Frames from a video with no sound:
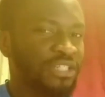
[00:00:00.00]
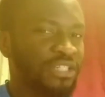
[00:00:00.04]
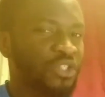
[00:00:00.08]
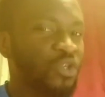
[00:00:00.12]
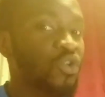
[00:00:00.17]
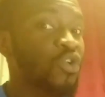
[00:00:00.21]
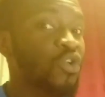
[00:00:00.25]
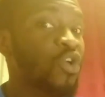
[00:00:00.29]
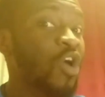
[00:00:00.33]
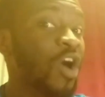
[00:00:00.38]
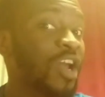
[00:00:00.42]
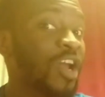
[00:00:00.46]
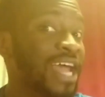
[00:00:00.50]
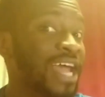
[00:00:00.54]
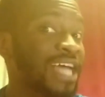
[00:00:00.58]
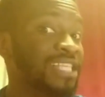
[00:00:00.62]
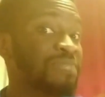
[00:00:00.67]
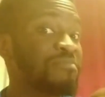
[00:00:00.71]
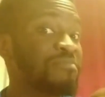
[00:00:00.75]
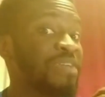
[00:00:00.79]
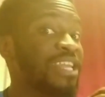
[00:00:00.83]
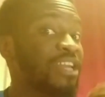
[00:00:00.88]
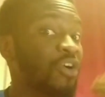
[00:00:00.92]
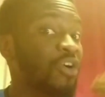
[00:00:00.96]
So God
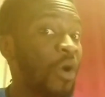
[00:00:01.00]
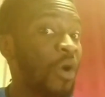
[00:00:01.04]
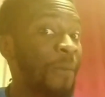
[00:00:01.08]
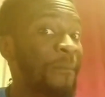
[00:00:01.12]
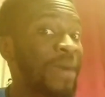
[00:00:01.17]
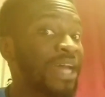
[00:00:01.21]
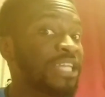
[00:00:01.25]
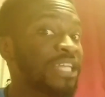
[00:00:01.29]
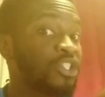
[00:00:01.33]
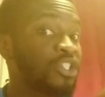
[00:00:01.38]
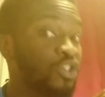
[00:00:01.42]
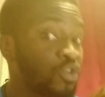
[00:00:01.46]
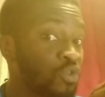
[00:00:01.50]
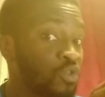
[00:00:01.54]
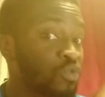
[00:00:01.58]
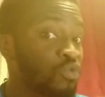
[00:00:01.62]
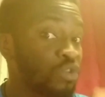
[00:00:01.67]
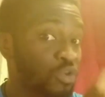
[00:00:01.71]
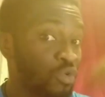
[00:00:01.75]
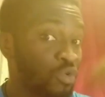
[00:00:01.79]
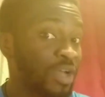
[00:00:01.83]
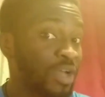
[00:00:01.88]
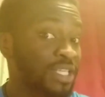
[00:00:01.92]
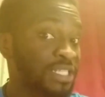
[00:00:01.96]
has made a command.
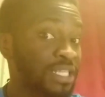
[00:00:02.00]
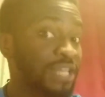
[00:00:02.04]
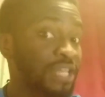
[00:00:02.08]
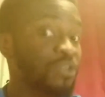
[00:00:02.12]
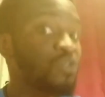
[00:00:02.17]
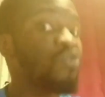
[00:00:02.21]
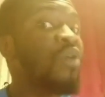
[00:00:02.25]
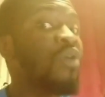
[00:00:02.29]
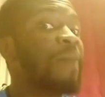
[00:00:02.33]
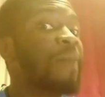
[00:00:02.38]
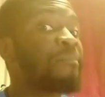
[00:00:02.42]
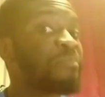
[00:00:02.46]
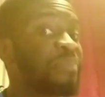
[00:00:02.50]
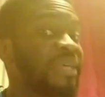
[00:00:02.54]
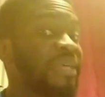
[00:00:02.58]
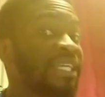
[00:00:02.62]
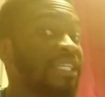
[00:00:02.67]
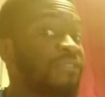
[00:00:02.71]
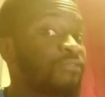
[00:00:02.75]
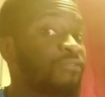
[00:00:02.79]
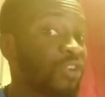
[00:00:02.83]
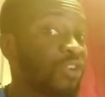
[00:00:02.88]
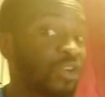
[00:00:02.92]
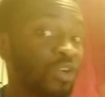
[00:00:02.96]
You requested, you
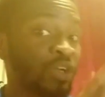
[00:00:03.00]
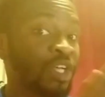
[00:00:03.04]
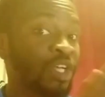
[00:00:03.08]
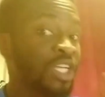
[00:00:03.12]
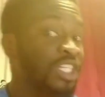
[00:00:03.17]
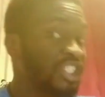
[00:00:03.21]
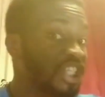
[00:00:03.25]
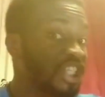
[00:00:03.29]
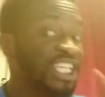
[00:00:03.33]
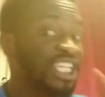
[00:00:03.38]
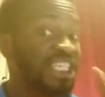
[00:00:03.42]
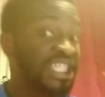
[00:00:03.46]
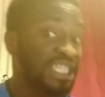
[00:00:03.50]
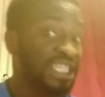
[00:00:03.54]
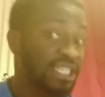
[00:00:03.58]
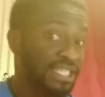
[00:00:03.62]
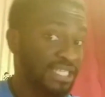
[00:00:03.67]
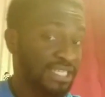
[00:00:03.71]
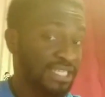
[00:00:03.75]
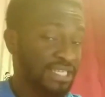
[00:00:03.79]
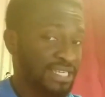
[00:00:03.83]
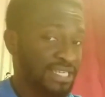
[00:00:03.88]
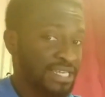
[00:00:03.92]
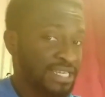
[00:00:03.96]
appealed for
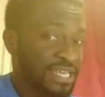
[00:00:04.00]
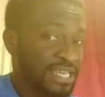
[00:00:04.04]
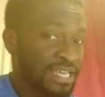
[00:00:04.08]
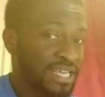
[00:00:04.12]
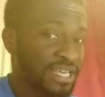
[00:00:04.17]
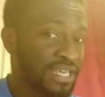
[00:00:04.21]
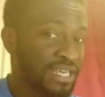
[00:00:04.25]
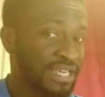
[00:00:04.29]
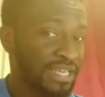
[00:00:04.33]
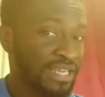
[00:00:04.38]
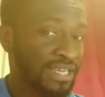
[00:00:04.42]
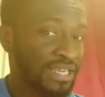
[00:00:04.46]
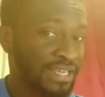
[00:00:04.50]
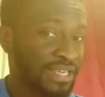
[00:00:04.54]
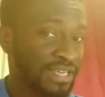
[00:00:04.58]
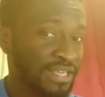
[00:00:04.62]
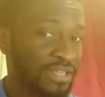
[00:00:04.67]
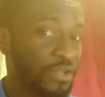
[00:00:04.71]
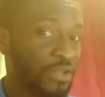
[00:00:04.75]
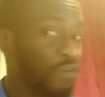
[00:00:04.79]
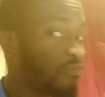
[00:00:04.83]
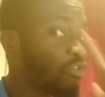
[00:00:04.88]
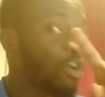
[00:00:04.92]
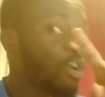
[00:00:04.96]
changes.
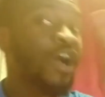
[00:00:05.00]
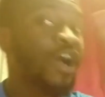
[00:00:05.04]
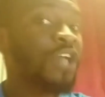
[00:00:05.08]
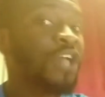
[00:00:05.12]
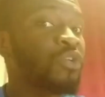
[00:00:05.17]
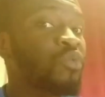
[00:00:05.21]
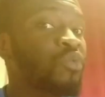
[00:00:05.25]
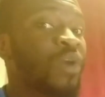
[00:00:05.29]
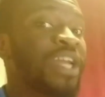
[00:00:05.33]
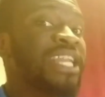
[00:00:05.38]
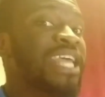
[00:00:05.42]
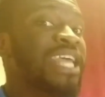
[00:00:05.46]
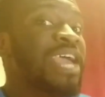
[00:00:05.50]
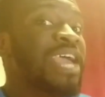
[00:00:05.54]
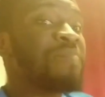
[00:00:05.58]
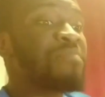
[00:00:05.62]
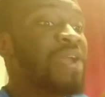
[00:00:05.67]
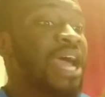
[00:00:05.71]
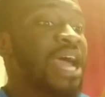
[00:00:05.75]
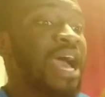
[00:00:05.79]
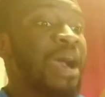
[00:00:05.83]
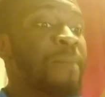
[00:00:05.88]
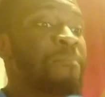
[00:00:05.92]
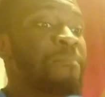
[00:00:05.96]
You forgot when
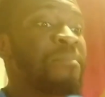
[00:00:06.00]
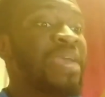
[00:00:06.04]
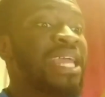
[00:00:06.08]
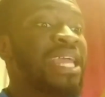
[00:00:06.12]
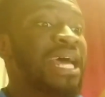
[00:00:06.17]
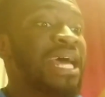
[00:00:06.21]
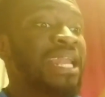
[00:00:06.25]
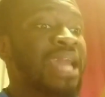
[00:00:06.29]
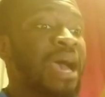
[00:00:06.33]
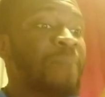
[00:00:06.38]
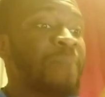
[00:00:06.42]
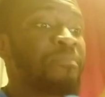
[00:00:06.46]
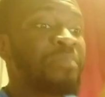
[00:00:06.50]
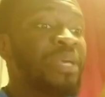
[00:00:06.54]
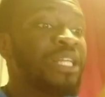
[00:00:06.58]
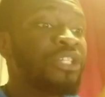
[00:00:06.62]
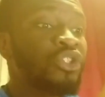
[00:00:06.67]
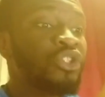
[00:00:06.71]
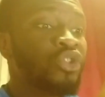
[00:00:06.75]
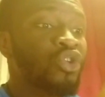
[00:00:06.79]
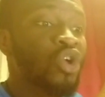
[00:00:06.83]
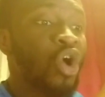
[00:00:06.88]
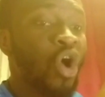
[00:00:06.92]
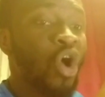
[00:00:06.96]
Abraham made an
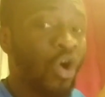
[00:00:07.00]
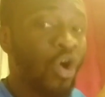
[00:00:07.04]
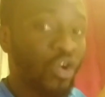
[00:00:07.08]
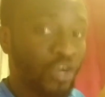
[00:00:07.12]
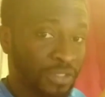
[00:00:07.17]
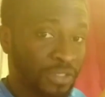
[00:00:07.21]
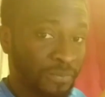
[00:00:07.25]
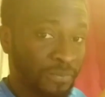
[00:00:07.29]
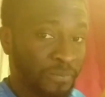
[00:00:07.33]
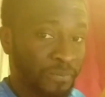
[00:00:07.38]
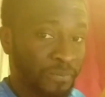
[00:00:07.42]
appeal to God.